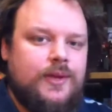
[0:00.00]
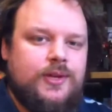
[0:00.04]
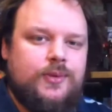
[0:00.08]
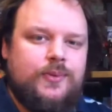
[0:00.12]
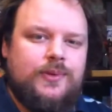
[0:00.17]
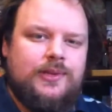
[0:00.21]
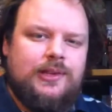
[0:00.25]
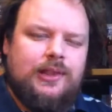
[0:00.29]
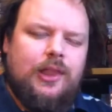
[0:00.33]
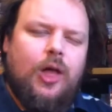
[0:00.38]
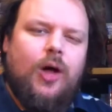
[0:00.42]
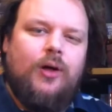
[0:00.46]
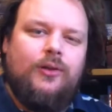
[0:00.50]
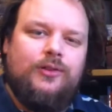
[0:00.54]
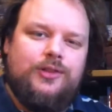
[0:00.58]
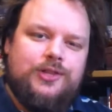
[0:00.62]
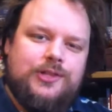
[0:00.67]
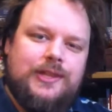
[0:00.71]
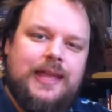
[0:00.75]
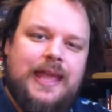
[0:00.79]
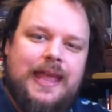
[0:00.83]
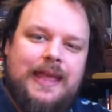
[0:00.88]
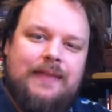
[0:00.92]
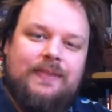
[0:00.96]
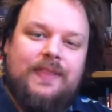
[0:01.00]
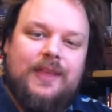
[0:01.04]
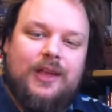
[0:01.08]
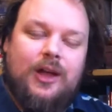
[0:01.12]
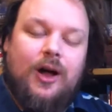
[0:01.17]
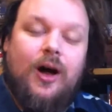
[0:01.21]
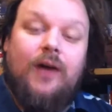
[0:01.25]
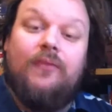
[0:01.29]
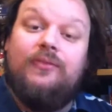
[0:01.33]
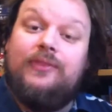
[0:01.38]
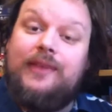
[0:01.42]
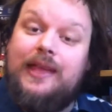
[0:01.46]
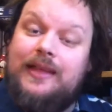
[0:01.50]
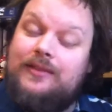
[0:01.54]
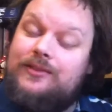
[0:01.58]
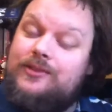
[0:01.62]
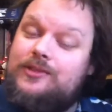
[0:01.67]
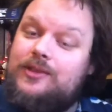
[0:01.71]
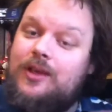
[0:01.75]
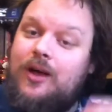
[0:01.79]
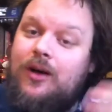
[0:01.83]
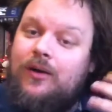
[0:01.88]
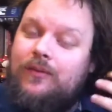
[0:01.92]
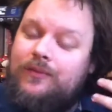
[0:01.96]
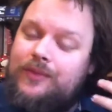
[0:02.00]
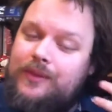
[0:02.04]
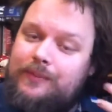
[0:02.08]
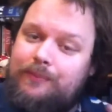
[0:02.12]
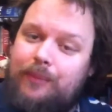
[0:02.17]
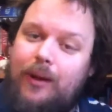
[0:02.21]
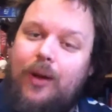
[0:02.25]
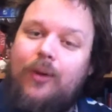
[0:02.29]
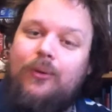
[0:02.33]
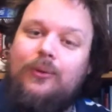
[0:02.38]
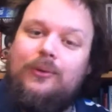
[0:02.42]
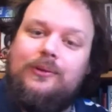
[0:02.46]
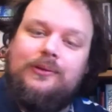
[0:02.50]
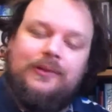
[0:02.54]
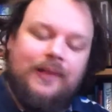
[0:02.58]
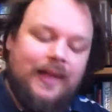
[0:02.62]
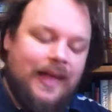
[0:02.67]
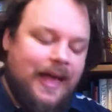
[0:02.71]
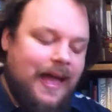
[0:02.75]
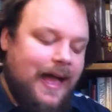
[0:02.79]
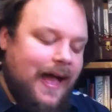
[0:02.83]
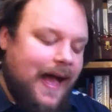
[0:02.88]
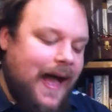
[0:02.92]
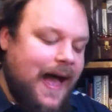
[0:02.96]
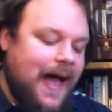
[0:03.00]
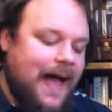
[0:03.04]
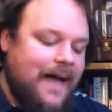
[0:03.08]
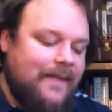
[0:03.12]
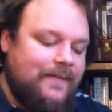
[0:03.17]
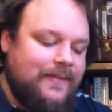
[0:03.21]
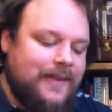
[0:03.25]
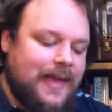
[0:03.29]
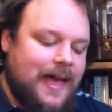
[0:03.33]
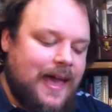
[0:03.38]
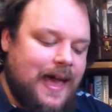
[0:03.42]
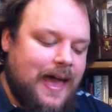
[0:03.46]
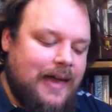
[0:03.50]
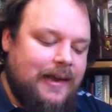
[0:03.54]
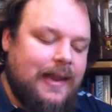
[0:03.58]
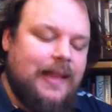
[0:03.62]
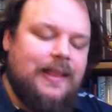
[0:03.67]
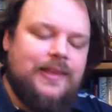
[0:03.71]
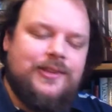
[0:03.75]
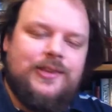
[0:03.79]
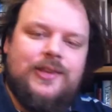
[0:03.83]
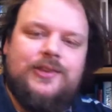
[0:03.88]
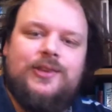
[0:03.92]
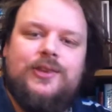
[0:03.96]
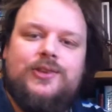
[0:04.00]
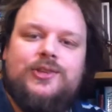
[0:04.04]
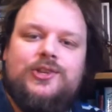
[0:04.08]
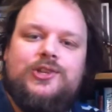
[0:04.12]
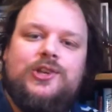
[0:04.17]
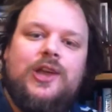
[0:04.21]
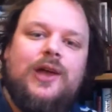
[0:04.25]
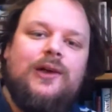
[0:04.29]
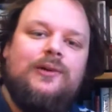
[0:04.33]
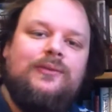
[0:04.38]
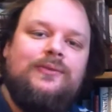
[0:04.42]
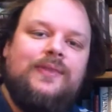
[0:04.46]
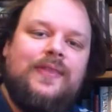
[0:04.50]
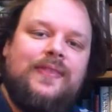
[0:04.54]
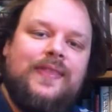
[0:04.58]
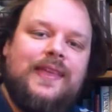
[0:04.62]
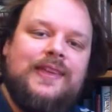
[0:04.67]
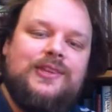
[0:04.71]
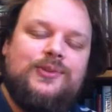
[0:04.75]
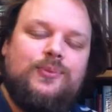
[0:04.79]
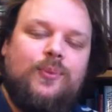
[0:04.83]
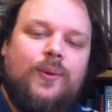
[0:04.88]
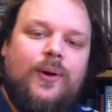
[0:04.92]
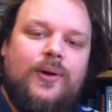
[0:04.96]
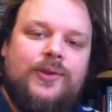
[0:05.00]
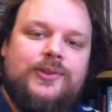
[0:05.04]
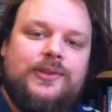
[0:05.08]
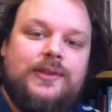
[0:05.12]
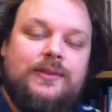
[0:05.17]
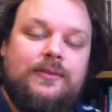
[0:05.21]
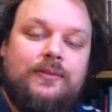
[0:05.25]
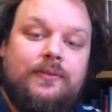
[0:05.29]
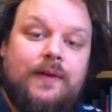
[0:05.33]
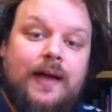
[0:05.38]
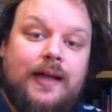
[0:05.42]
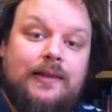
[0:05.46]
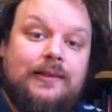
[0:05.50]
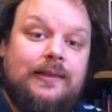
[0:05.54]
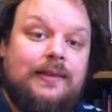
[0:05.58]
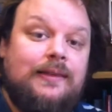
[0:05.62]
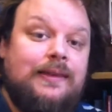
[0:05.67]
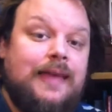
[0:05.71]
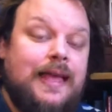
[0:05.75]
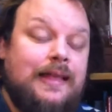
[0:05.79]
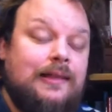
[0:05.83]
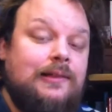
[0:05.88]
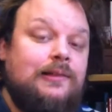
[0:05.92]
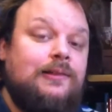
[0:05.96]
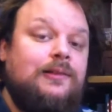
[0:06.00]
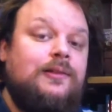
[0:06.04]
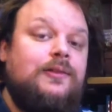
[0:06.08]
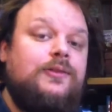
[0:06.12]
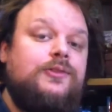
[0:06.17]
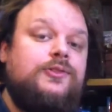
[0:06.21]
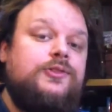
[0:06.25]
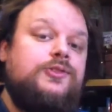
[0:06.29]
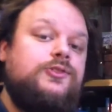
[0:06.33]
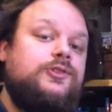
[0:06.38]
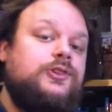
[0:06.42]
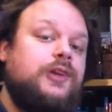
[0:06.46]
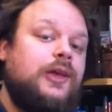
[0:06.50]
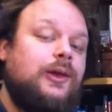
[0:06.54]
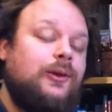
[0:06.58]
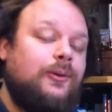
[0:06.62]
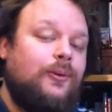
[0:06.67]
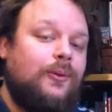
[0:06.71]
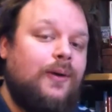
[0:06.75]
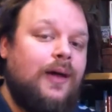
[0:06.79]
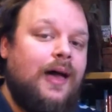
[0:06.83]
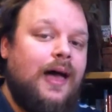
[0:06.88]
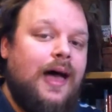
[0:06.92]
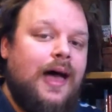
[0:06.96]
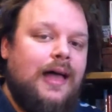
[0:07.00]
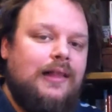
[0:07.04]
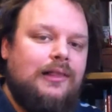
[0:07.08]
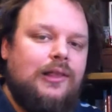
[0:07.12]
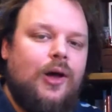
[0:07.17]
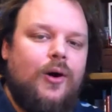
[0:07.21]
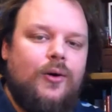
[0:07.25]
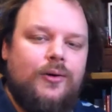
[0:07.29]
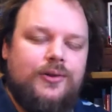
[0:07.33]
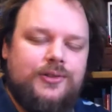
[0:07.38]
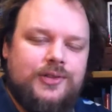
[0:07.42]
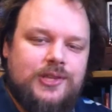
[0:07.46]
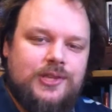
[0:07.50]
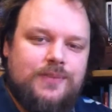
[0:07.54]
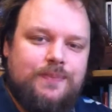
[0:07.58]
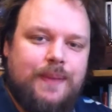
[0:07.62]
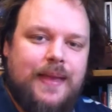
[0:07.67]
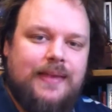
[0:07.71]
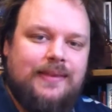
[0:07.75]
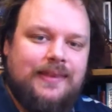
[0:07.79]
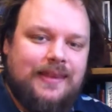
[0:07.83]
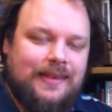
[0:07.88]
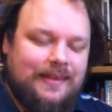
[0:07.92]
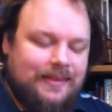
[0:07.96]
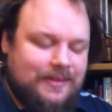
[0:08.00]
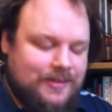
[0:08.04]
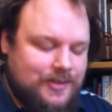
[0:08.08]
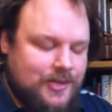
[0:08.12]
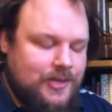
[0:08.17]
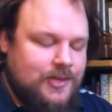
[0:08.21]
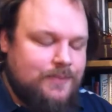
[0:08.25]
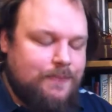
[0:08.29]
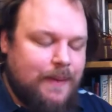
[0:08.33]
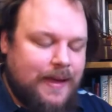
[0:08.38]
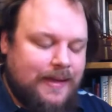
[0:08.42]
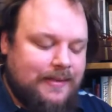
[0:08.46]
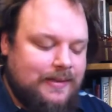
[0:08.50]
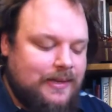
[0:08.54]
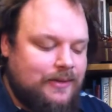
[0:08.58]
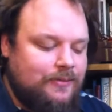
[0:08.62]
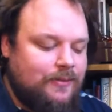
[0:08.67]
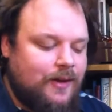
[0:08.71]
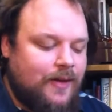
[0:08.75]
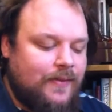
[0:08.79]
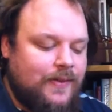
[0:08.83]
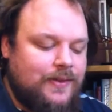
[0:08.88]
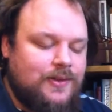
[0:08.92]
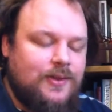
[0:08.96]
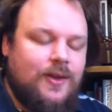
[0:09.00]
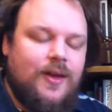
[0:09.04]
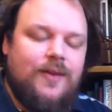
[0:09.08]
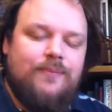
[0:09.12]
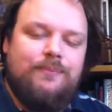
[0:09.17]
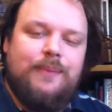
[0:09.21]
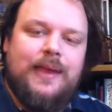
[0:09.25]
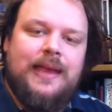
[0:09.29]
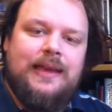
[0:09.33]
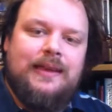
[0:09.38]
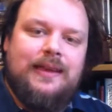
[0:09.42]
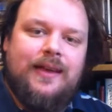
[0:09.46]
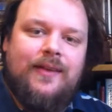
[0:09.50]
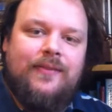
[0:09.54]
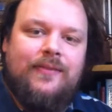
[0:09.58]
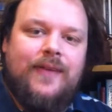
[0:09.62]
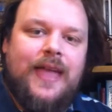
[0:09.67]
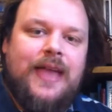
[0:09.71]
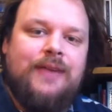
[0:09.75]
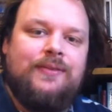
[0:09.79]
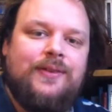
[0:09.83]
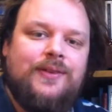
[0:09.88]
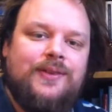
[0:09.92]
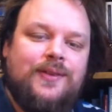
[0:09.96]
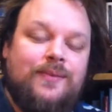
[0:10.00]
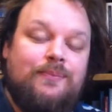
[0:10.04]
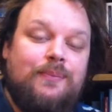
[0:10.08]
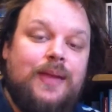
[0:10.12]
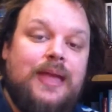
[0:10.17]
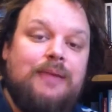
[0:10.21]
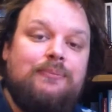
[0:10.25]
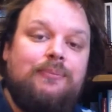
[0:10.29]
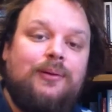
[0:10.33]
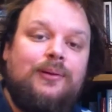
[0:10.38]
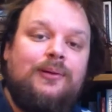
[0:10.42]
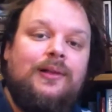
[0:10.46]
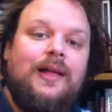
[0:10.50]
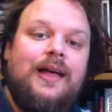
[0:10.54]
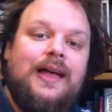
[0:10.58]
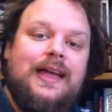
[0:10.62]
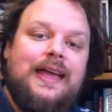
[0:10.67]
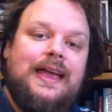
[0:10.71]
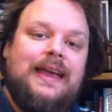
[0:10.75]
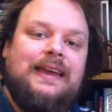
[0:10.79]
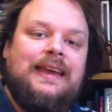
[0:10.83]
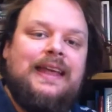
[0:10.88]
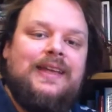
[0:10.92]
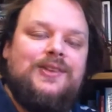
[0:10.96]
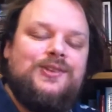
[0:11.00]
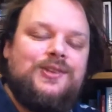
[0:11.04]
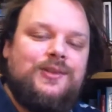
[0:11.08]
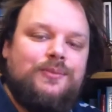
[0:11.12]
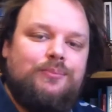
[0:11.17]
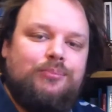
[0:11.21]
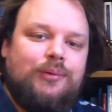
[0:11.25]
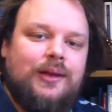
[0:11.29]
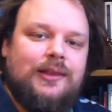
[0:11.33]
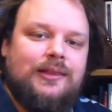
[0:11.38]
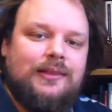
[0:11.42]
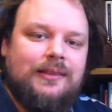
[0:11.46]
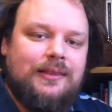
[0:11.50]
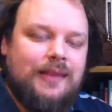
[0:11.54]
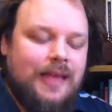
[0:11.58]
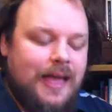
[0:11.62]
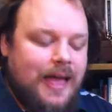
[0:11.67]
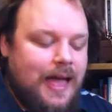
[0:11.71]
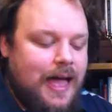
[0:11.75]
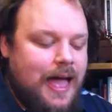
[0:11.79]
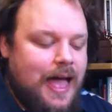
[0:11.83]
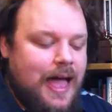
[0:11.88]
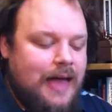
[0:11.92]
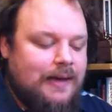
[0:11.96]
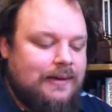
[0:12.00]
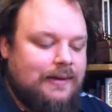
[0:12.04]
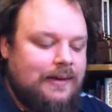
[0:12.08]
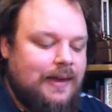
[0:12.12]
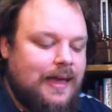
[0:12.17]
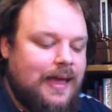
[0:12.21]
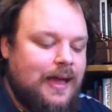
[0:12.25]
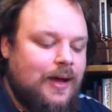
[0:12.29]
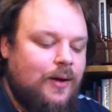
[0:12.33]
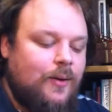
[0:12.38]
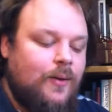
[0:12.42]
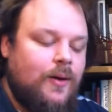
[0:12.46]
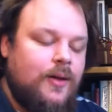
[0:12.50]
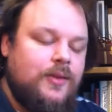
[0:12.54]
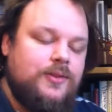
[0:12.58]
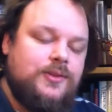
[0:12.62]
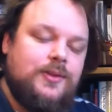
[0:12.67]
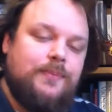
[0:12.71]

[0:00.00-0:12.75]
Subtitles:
which was lodged in the contents of the bowl. And analysis has shown that this was in fact nettle stew, long suspected to have been a favourite of people in ancient Britain, and now